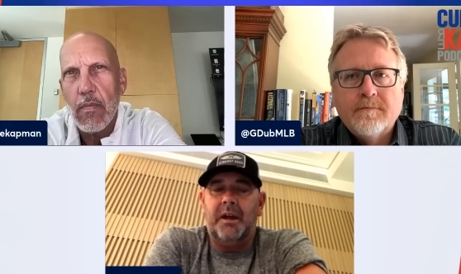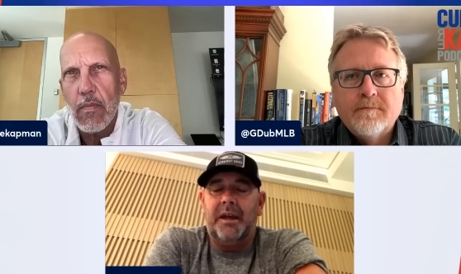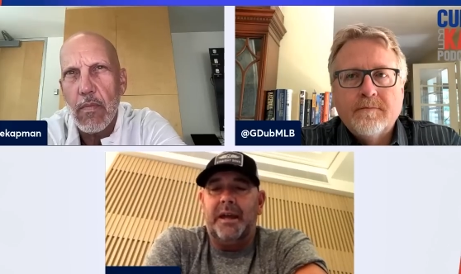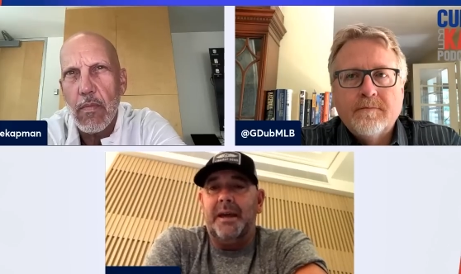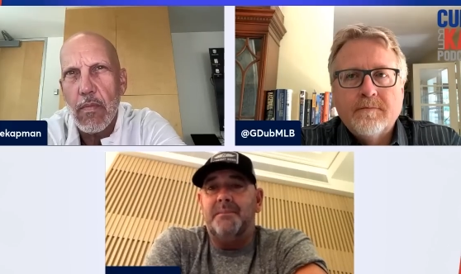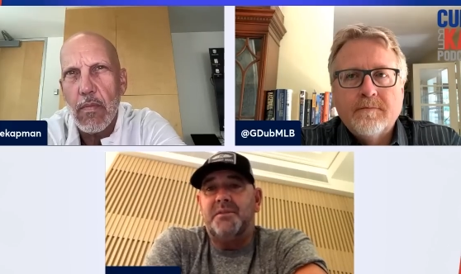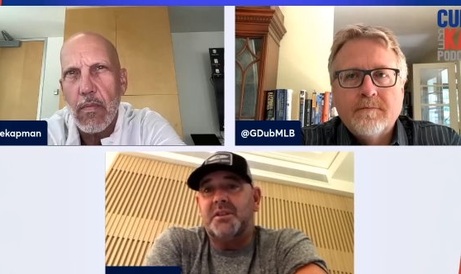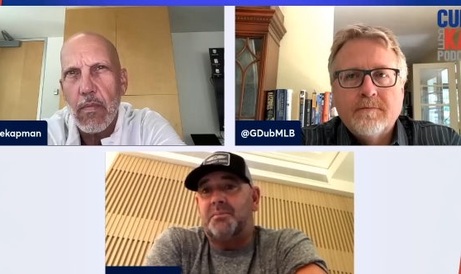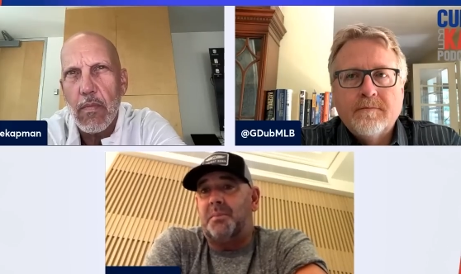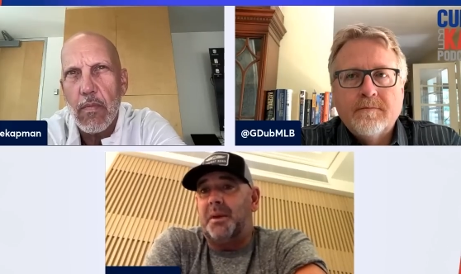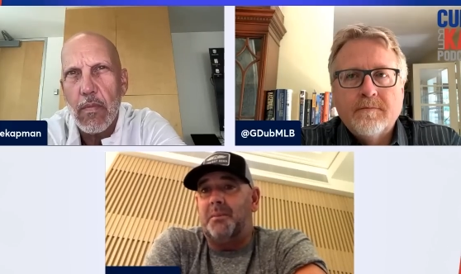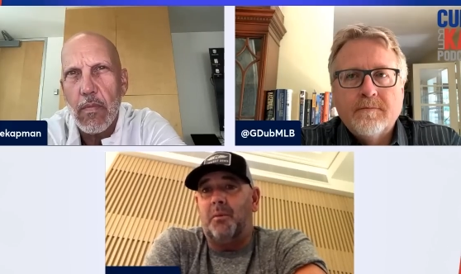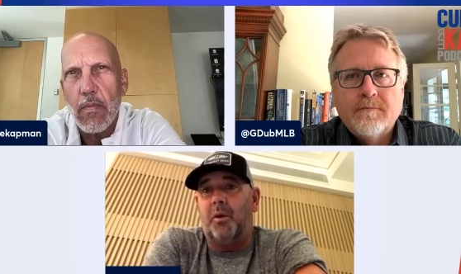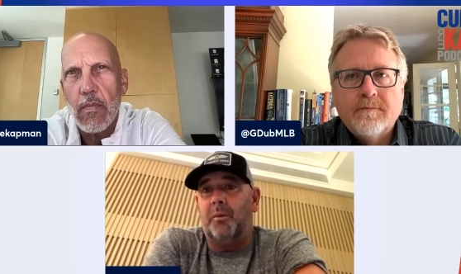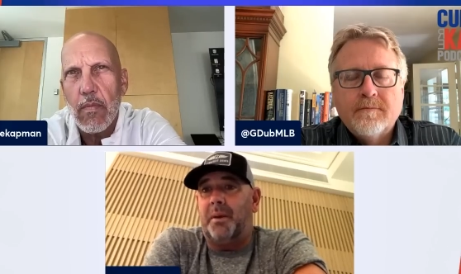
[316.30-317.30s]
Speaker 1: him just
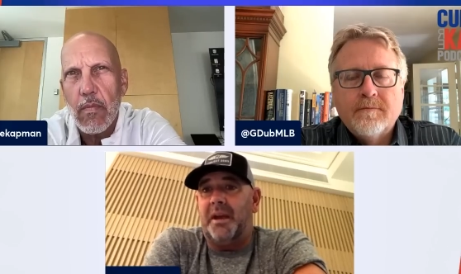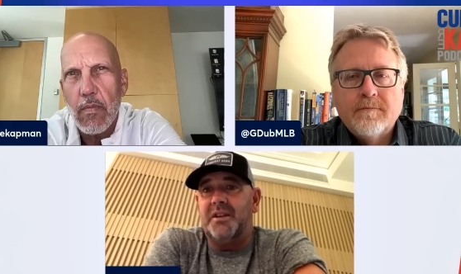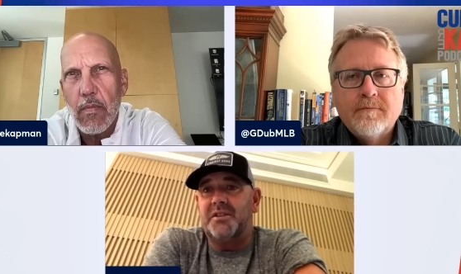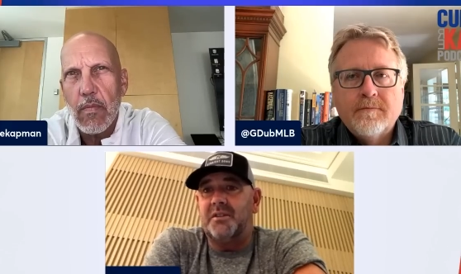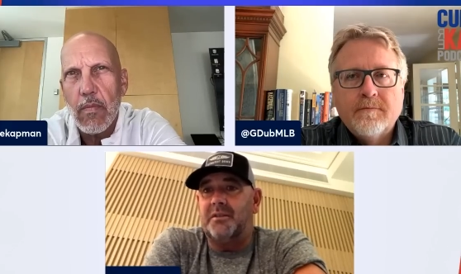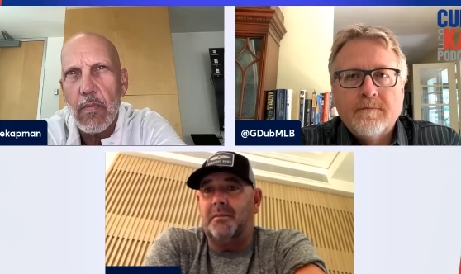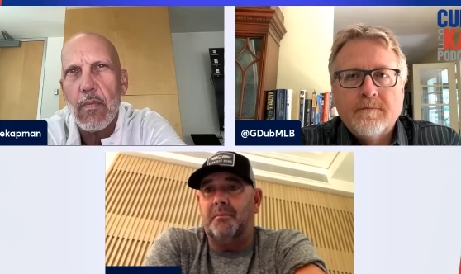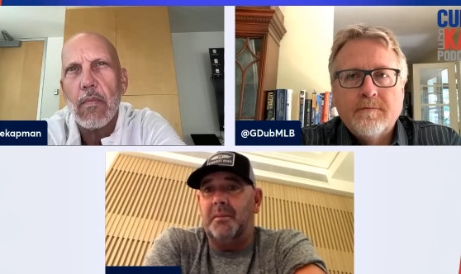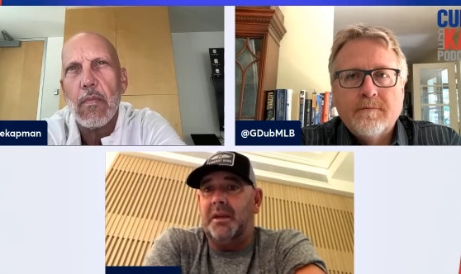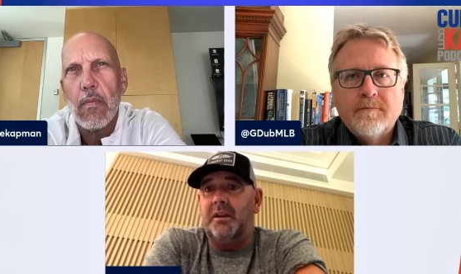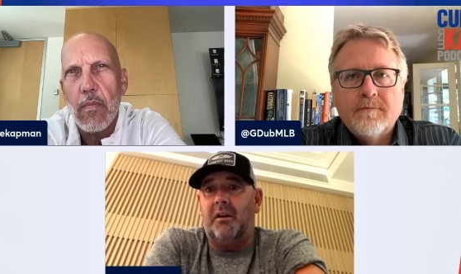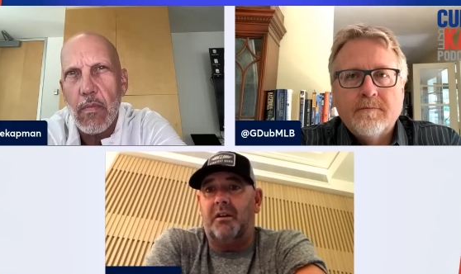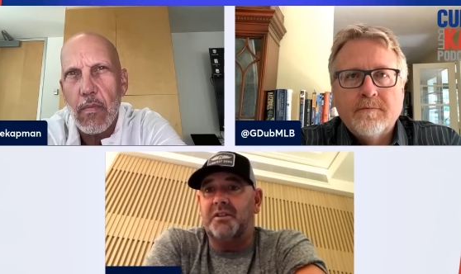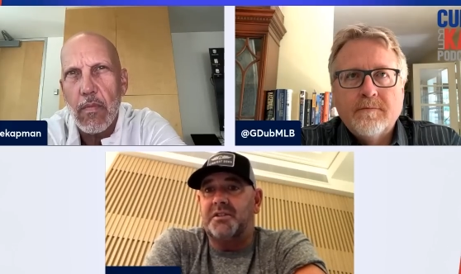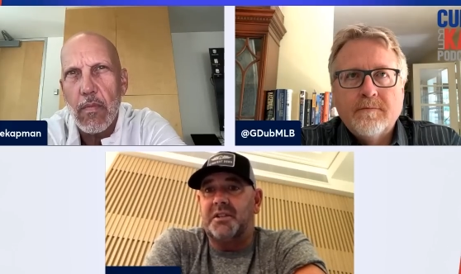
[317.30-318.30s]
being more patient than
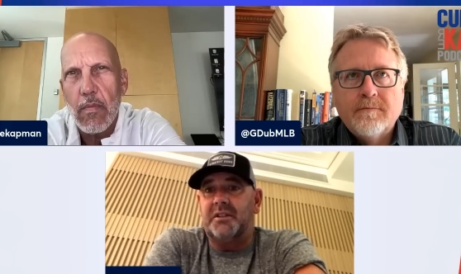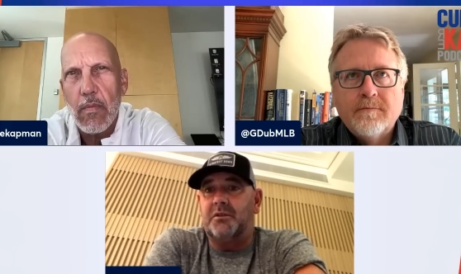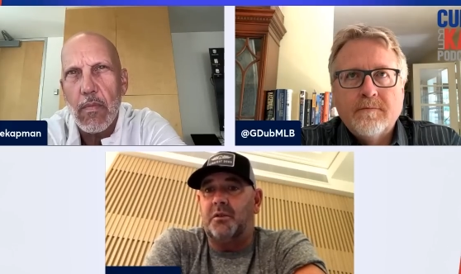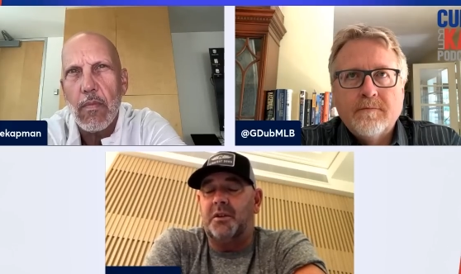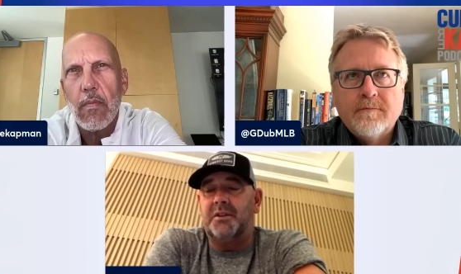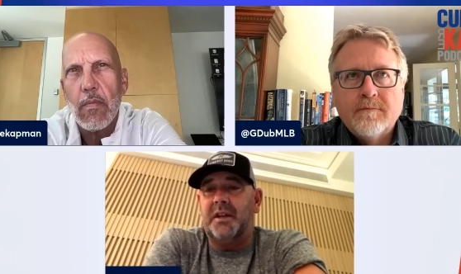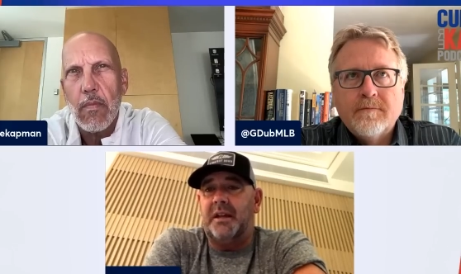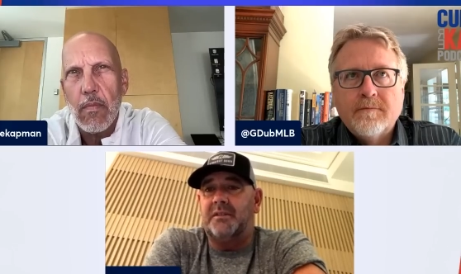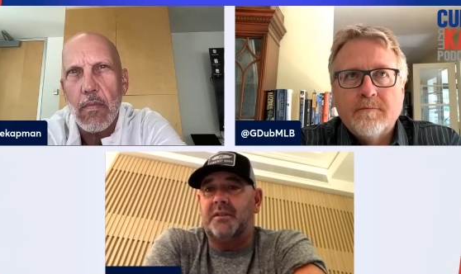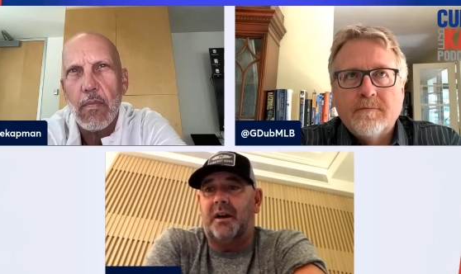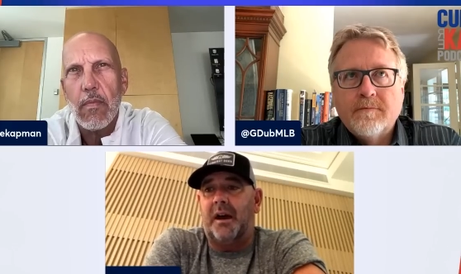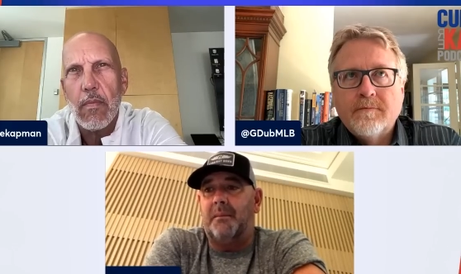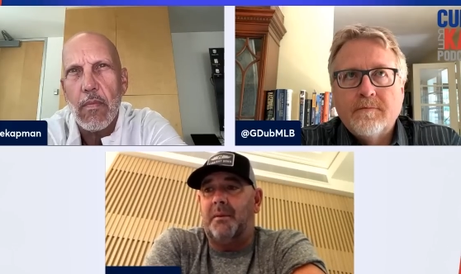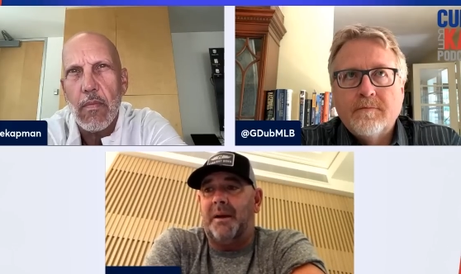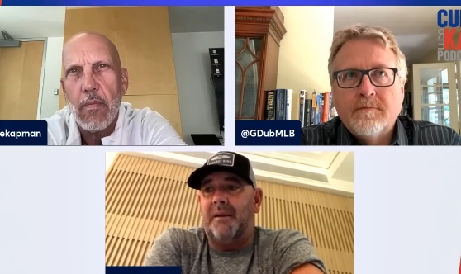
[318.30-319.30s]
me, honestly, during that
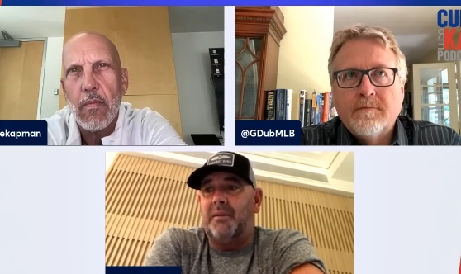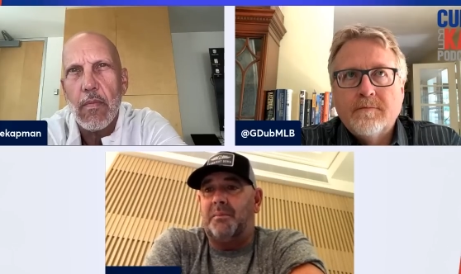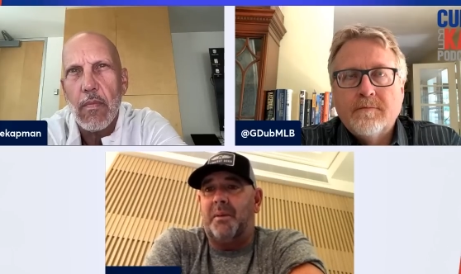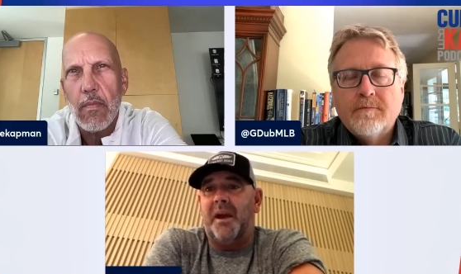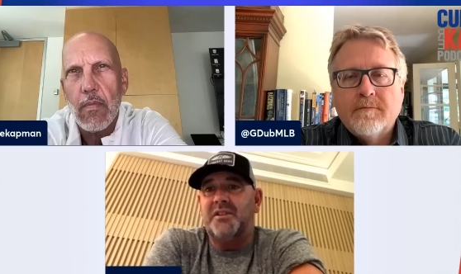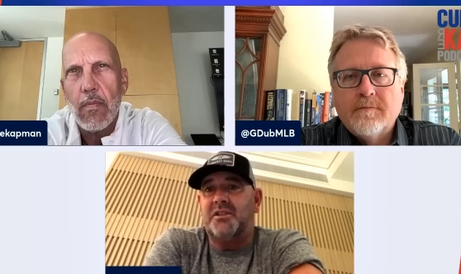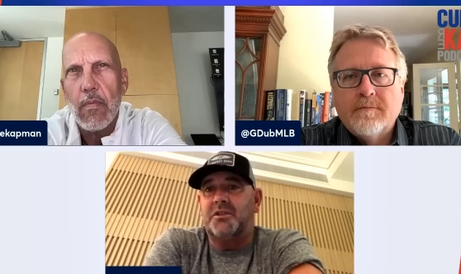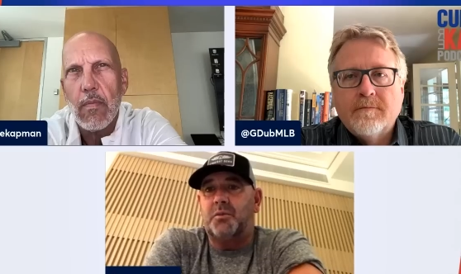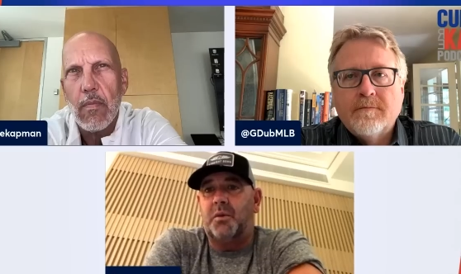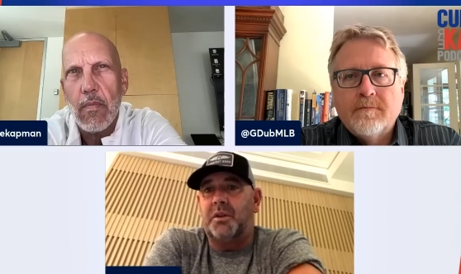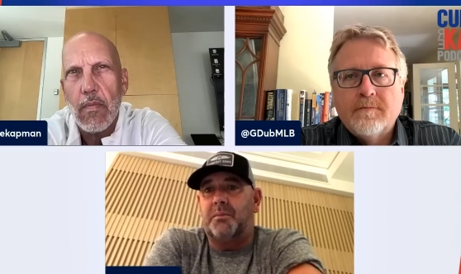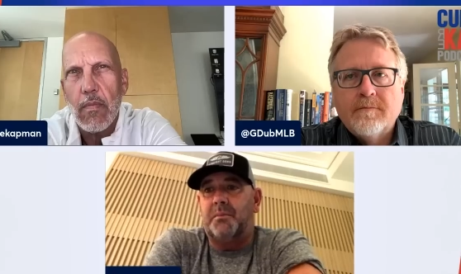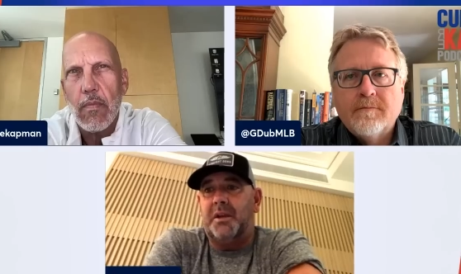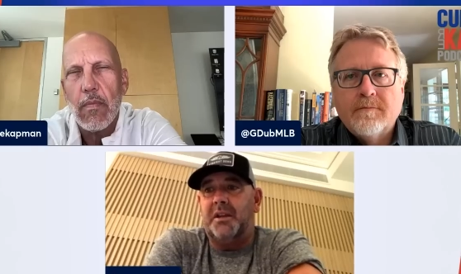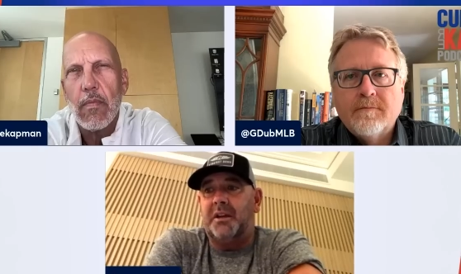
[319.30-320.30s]
time and having patience
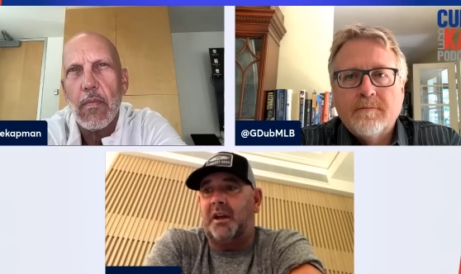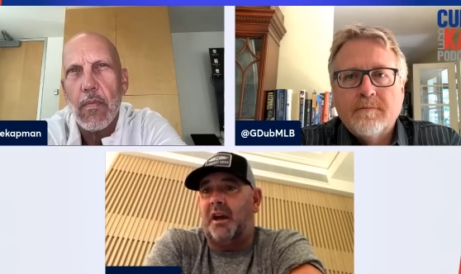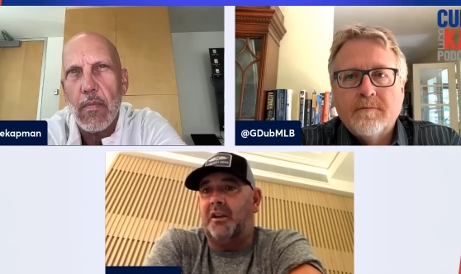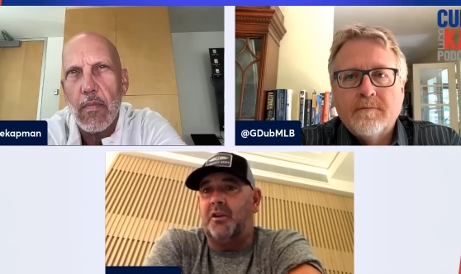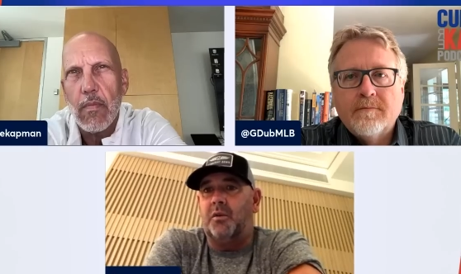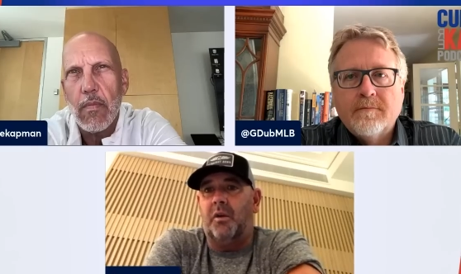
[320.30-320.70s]
with me to kind of